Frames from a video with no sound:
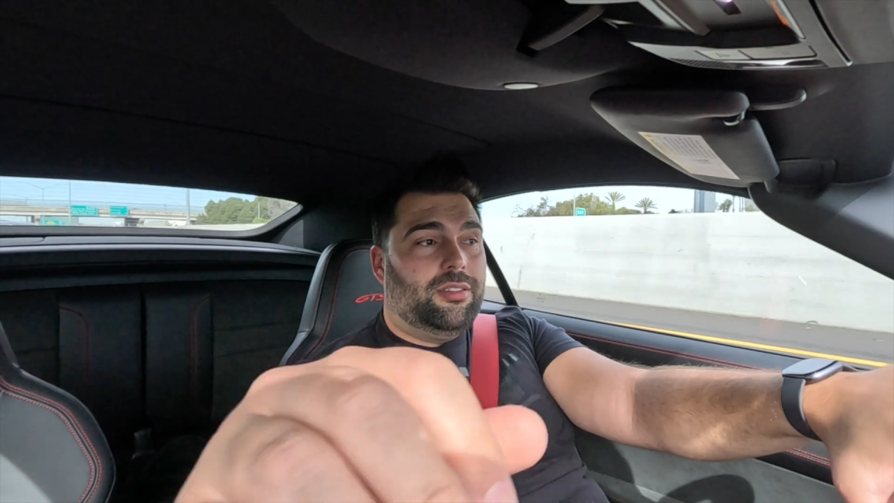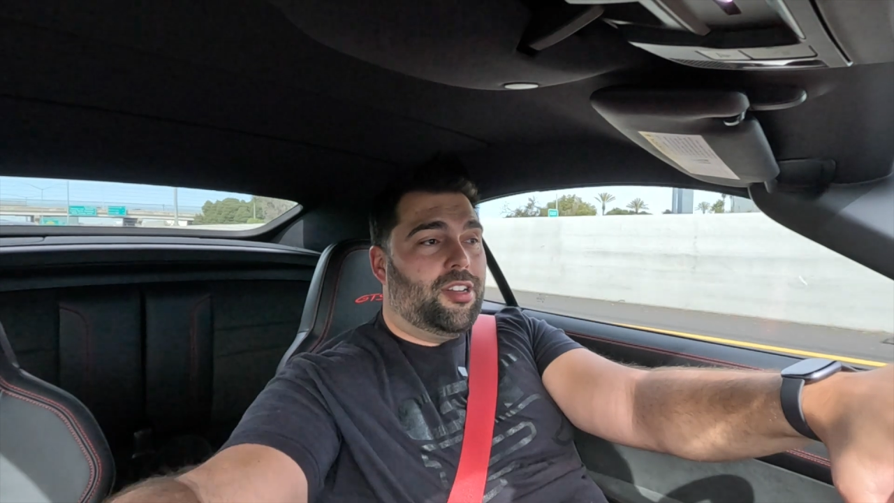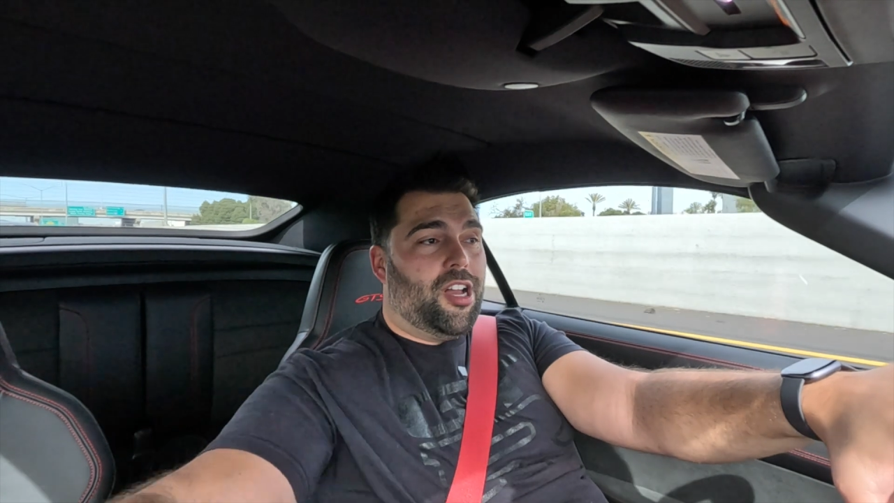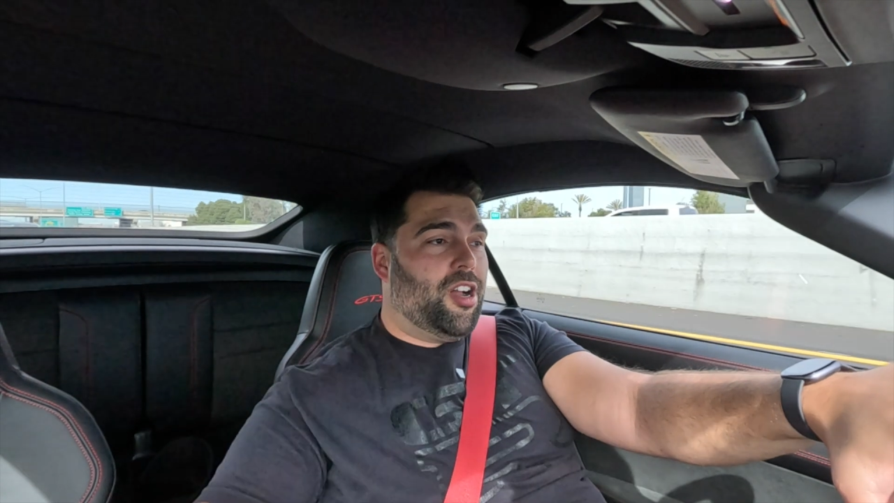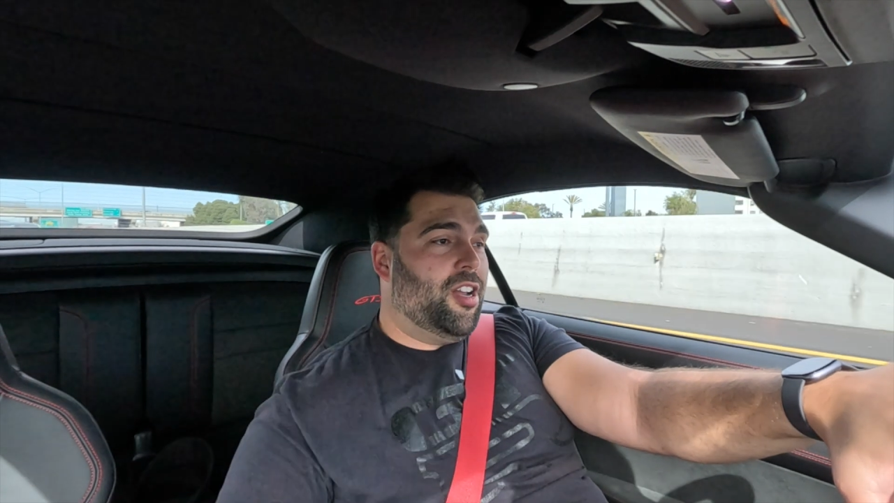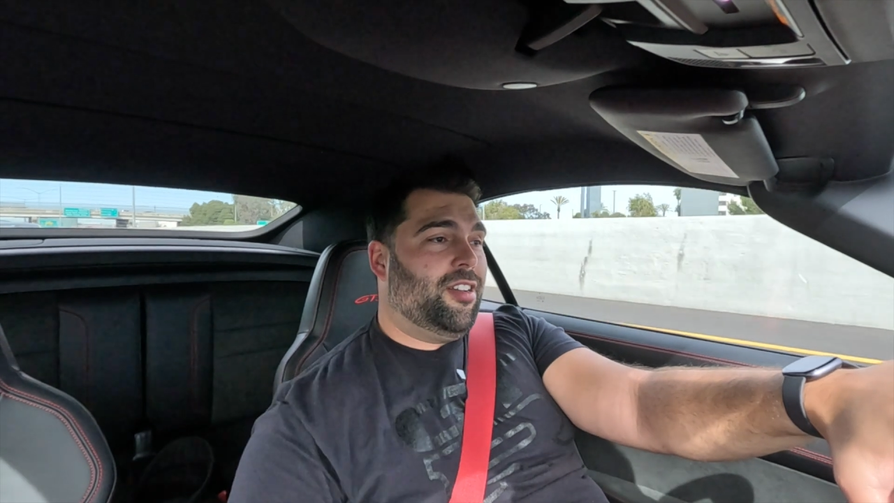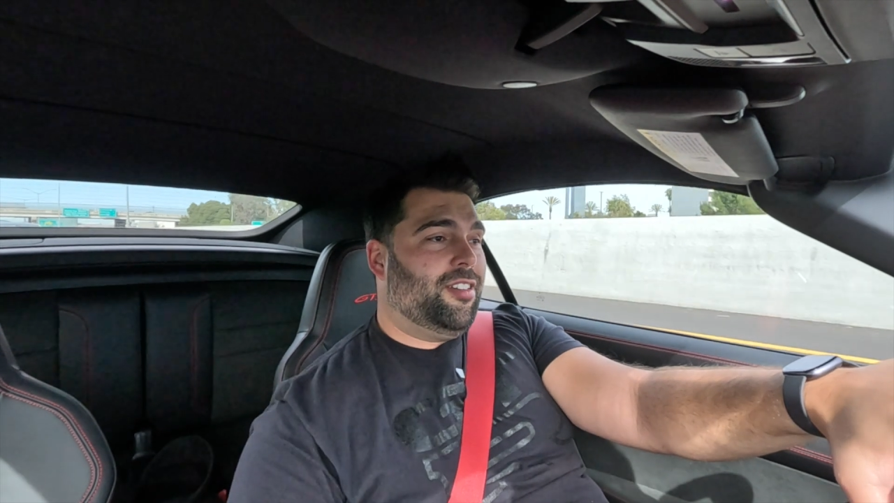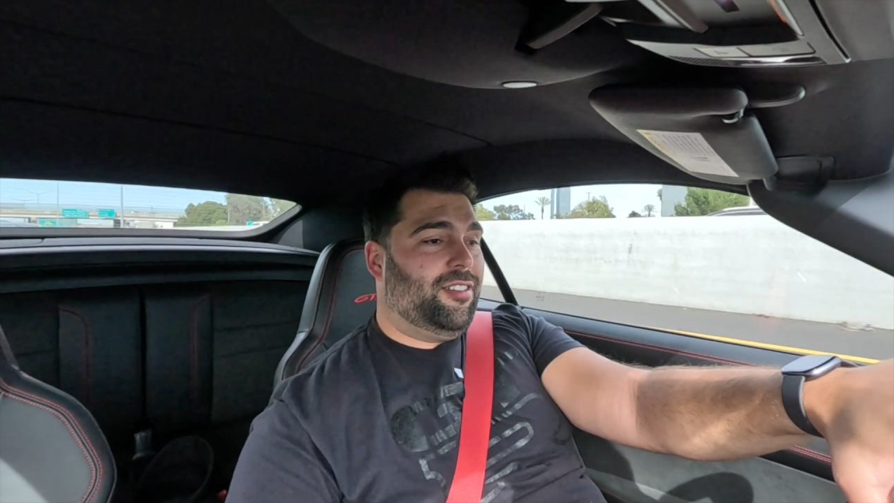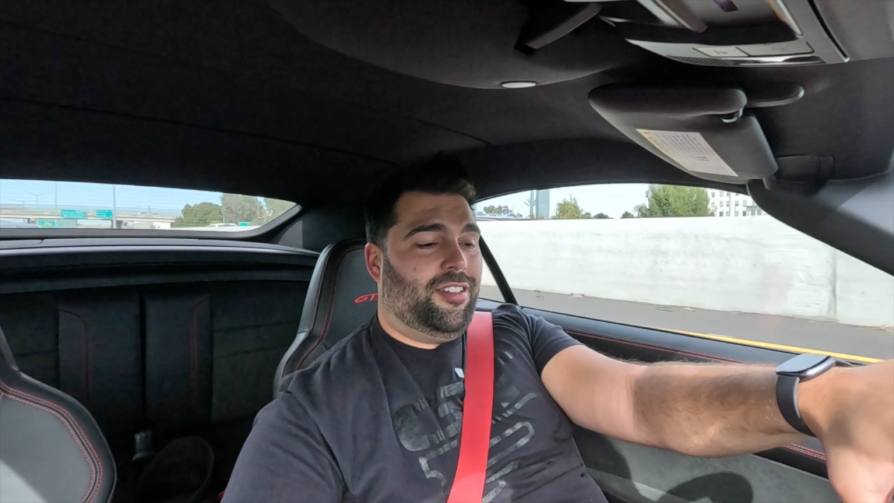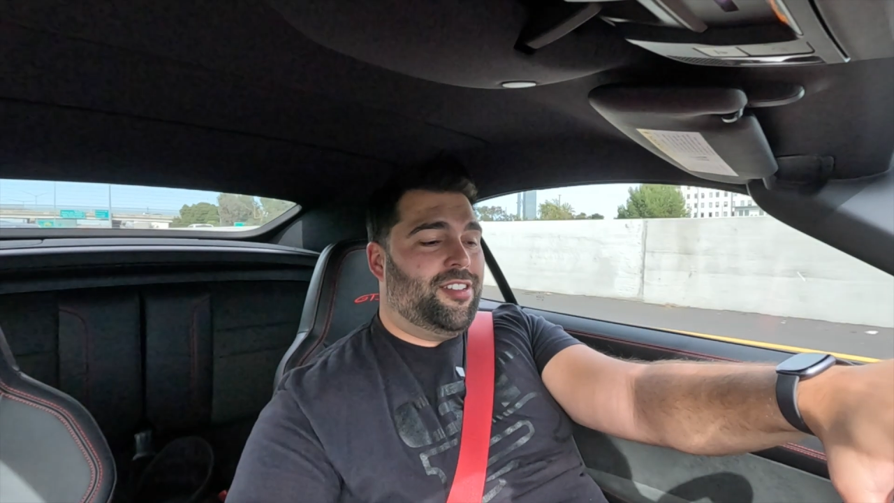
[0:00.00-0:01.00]
knock
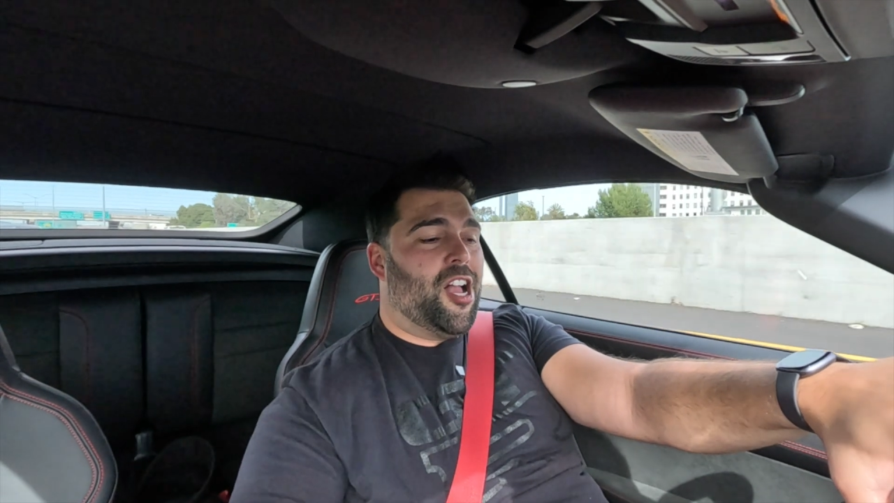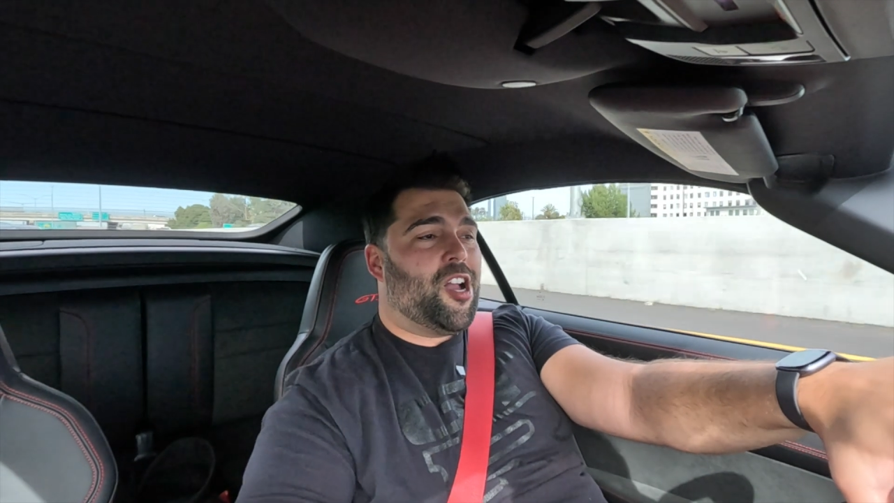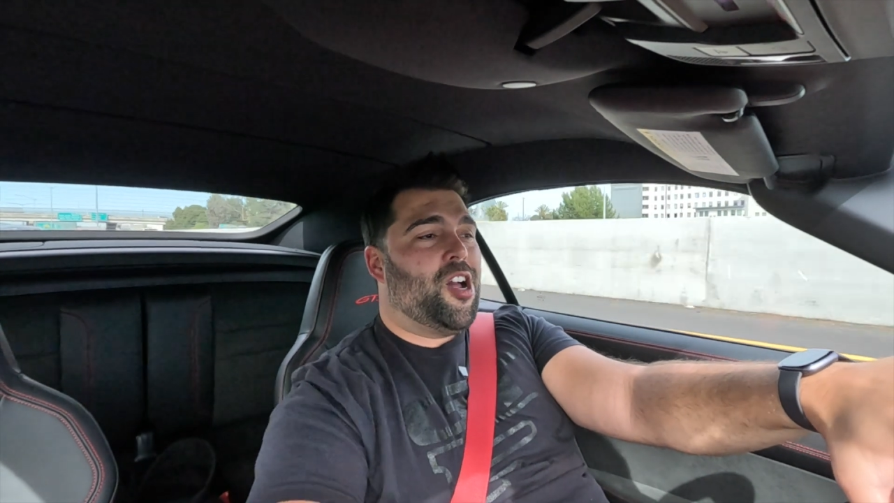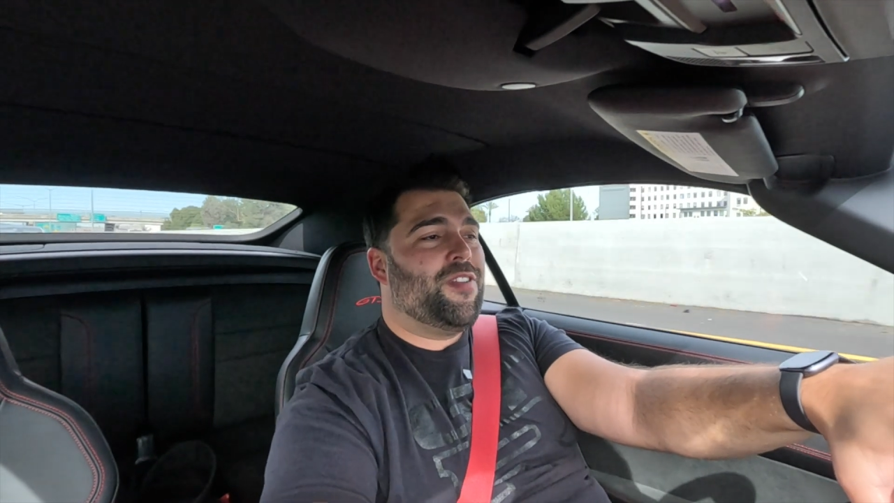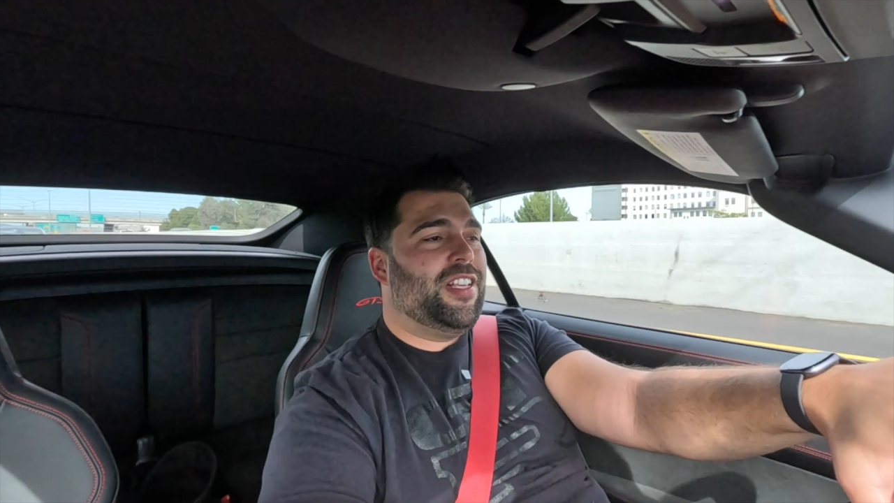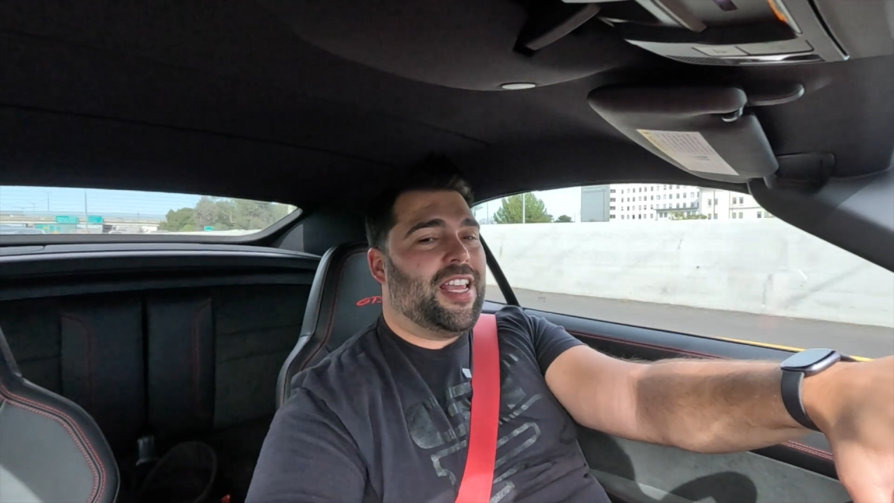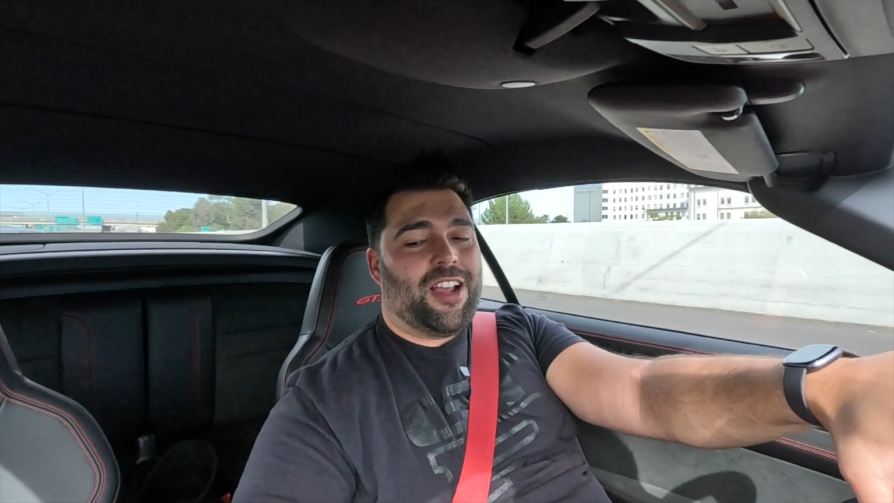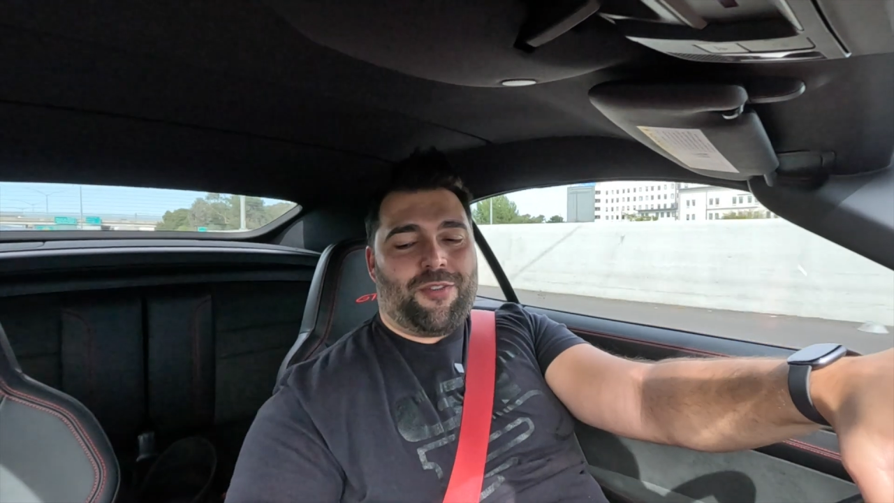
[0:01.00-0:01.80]
on race tech,